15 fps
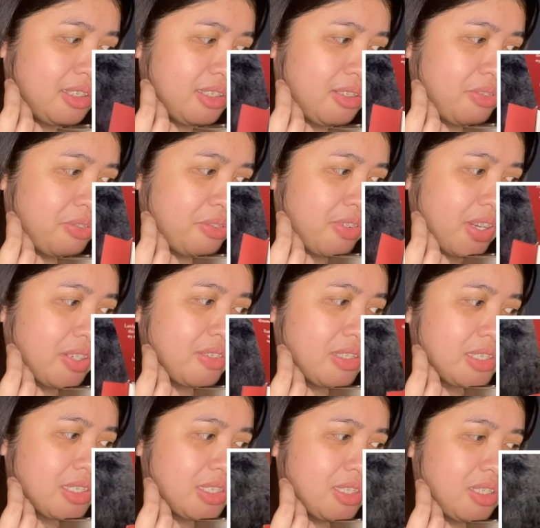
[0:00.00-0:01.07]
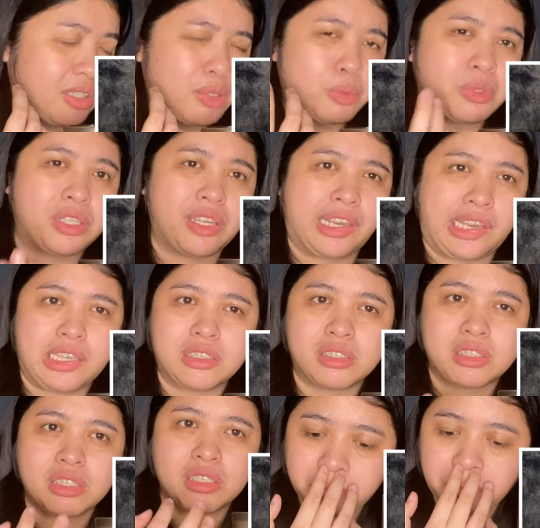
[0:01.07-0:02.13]
the fragrance that you will
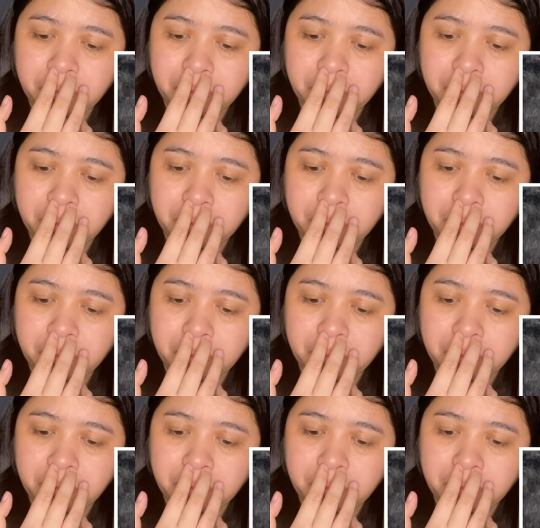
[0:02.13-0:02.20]
hate.